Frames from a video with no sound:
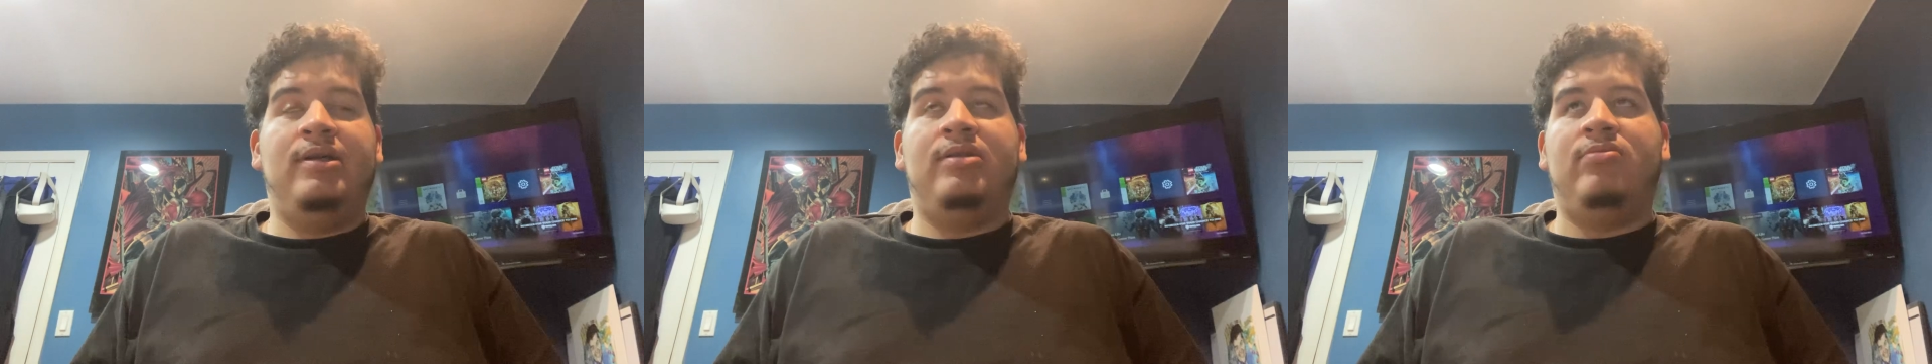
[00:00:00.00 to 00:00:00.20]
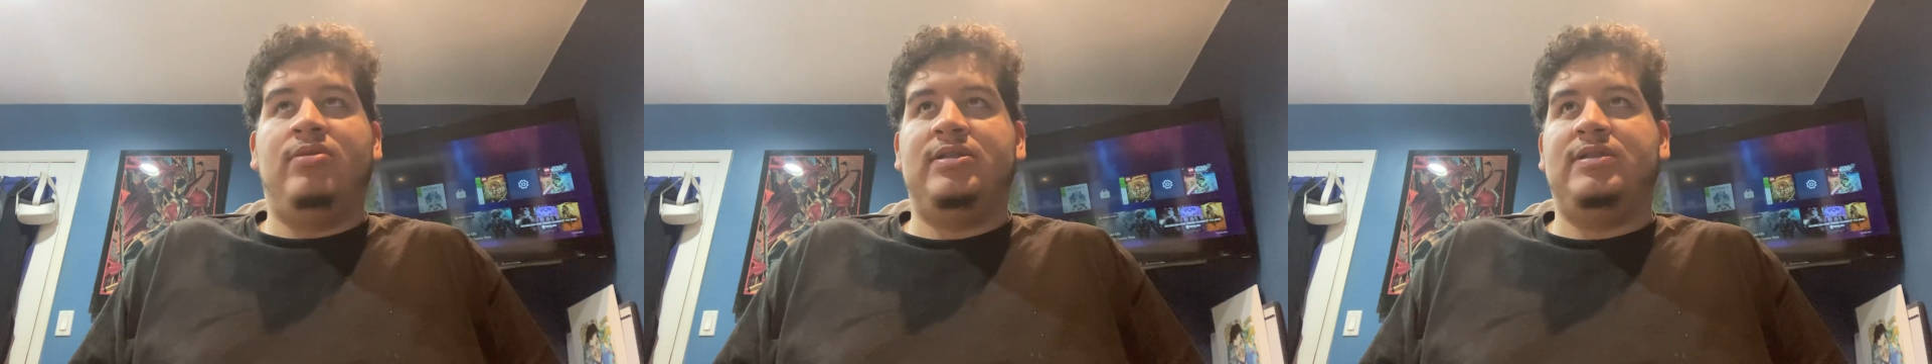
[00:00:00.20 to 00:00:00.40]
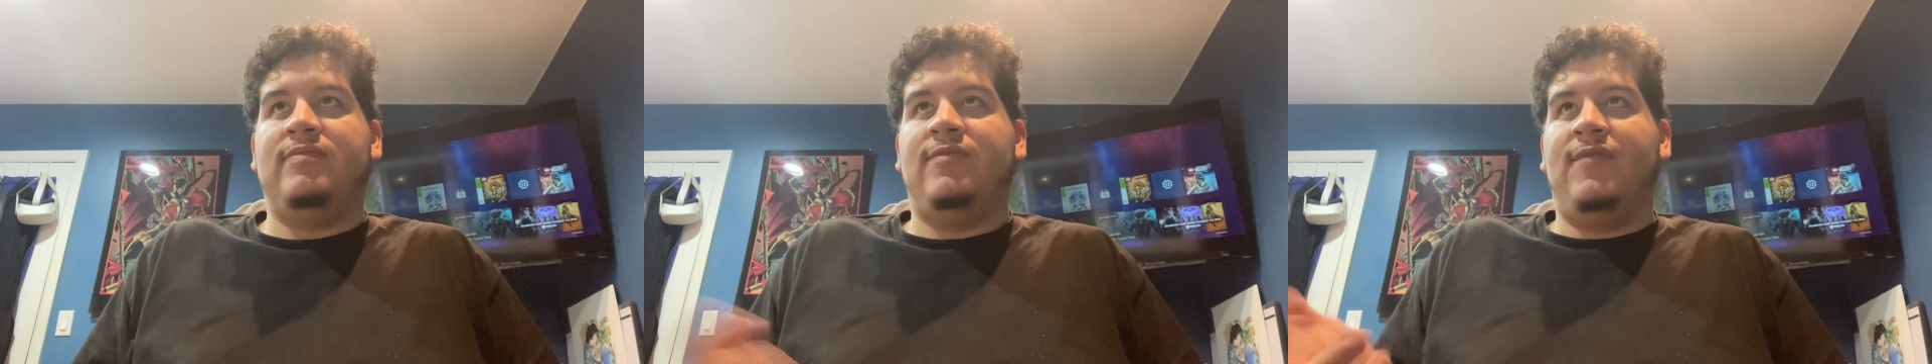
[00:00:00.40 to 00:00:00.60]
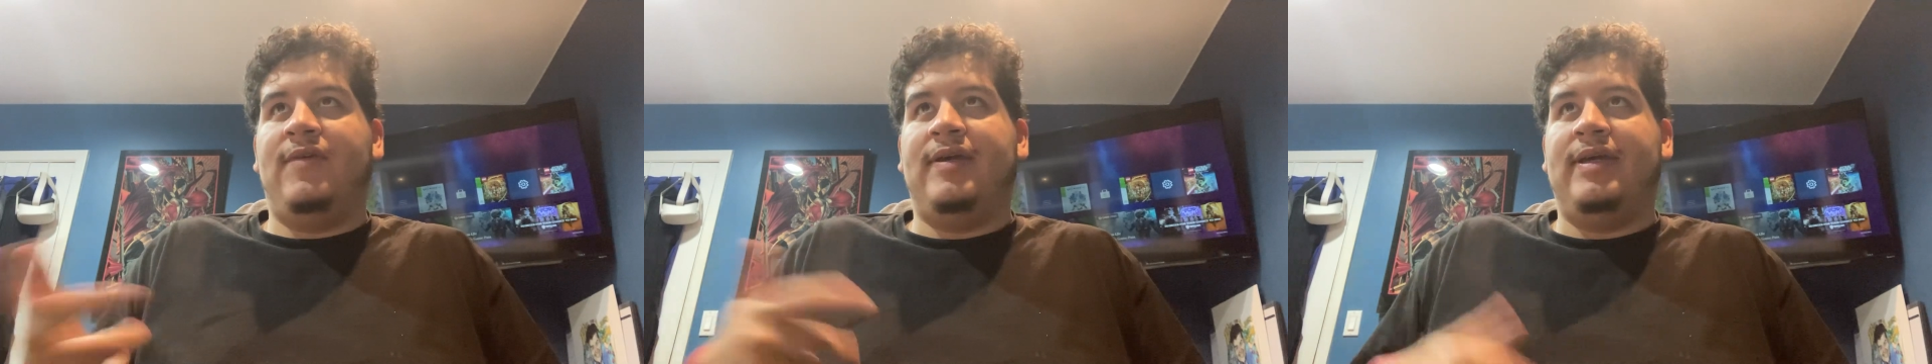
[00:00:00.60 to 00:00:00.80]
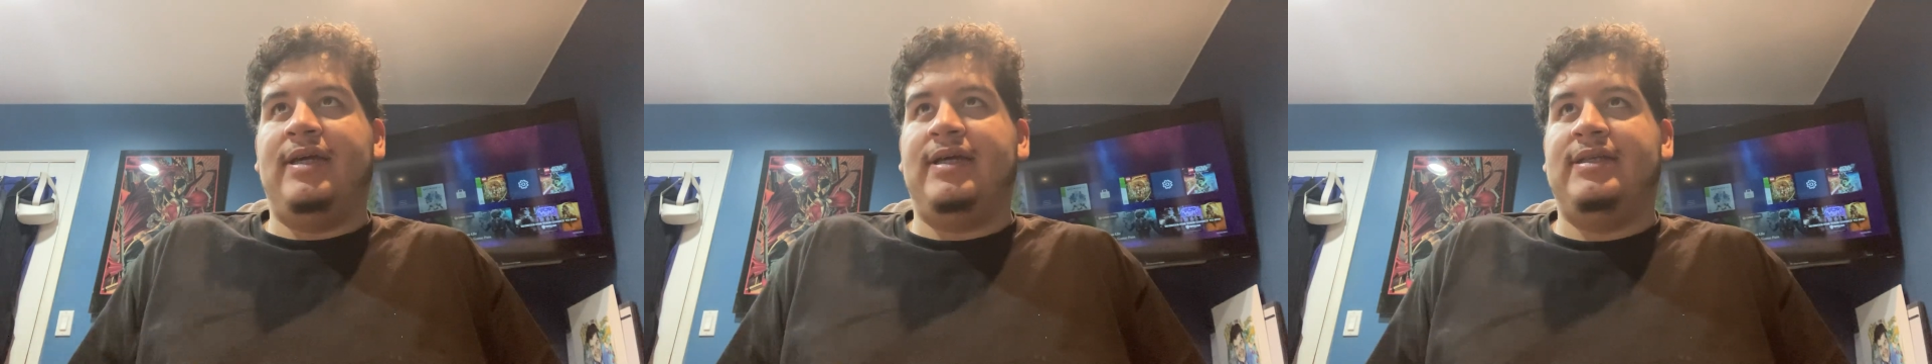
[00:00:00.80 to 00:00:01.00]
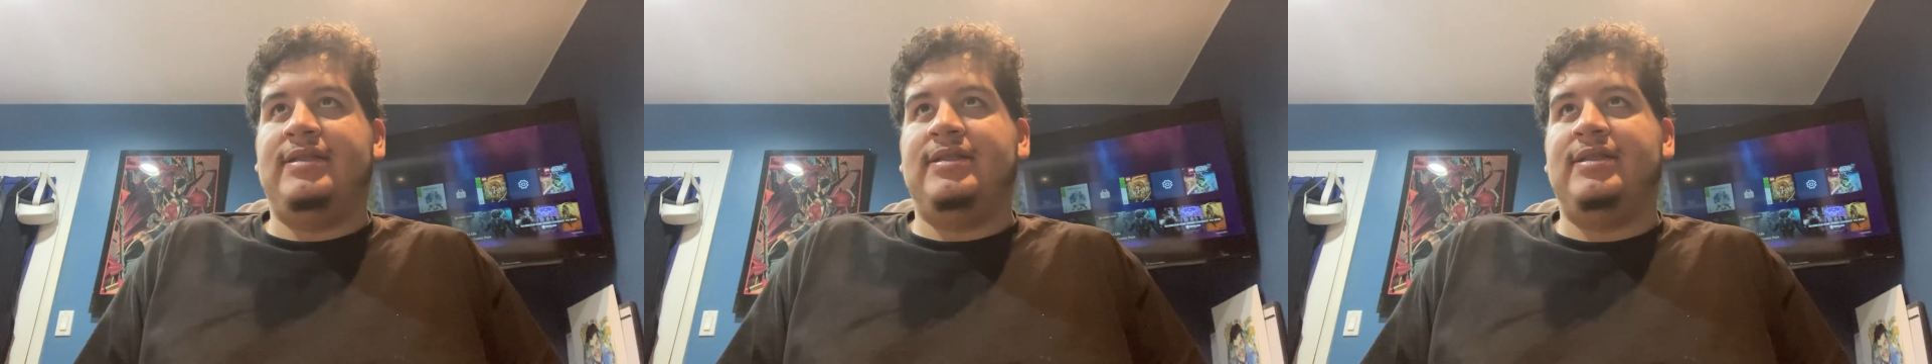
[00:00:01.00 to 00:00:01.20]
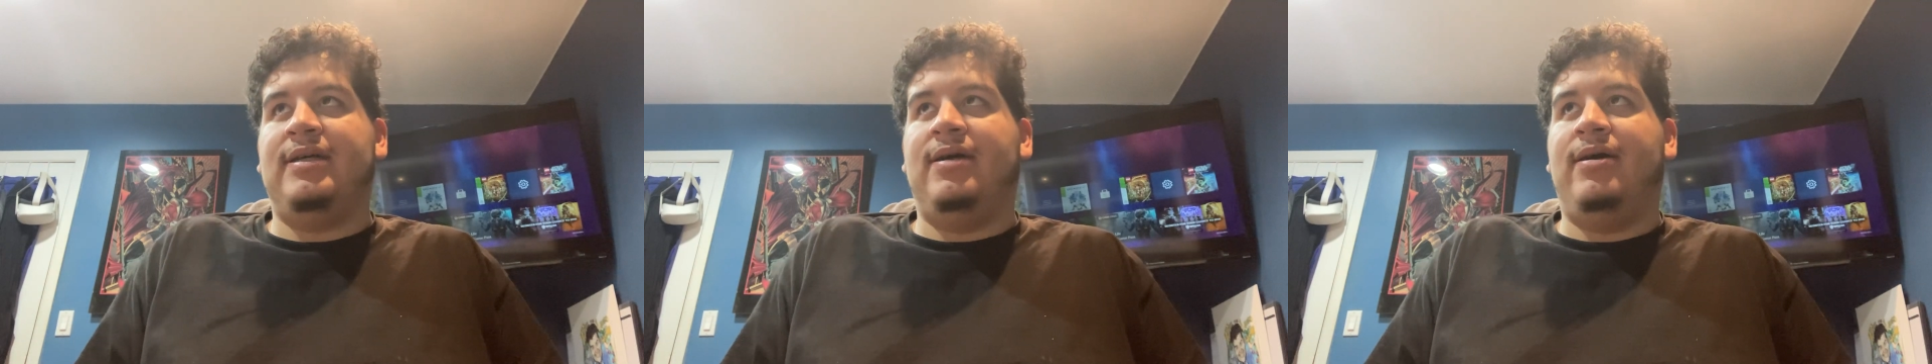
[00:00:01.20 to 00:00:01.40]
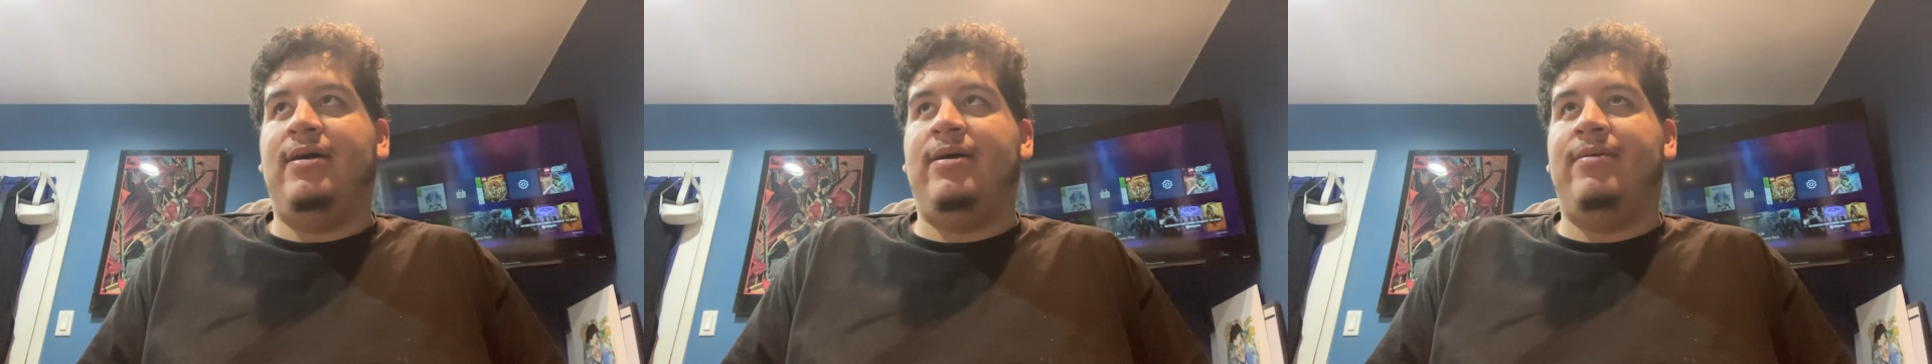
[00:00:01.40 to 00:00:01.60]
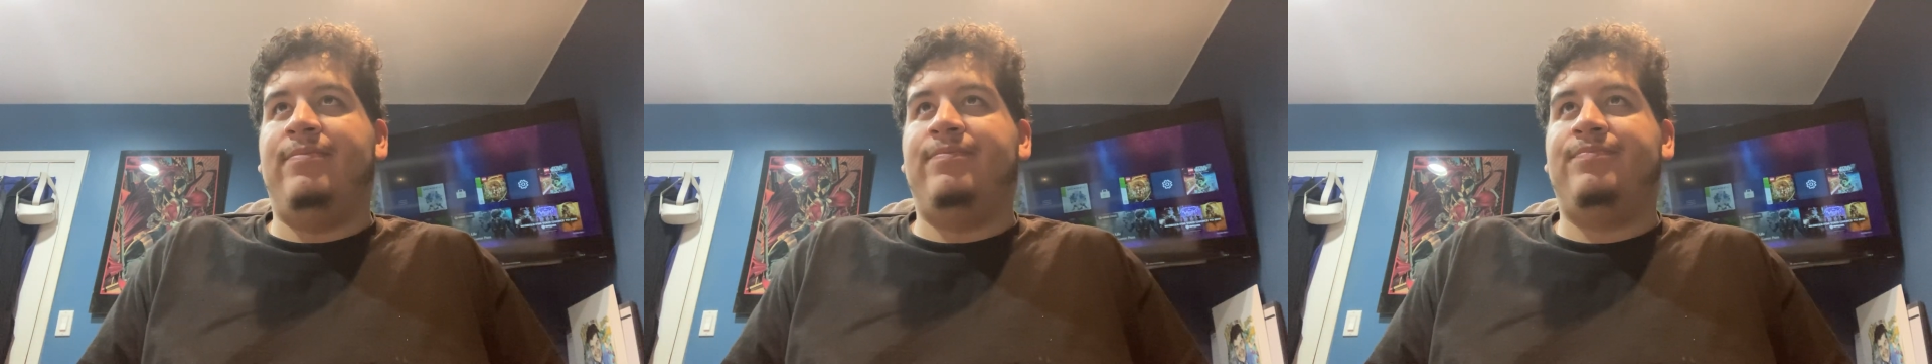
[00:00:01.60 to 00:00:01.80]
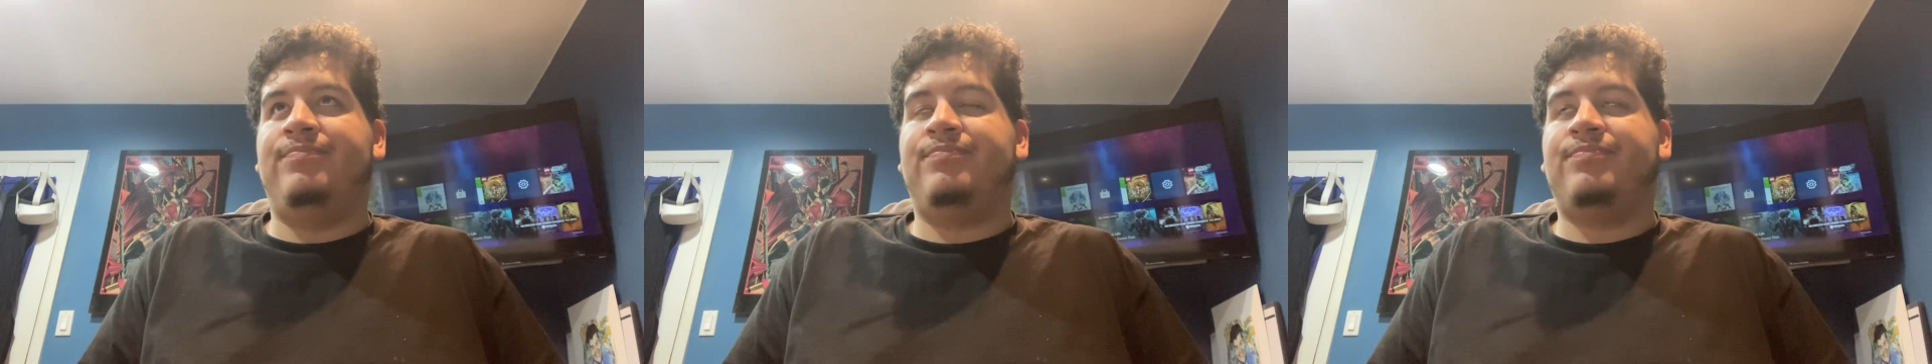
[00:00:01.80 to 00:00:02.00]
to watch the movie, I guess.
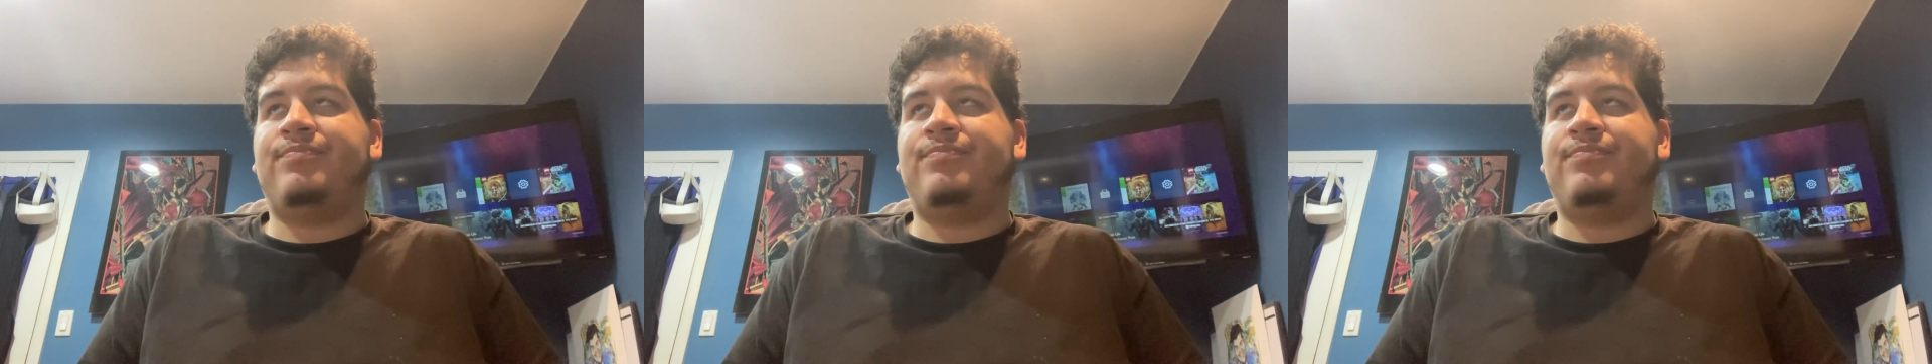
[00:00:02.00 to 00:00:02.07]
Comment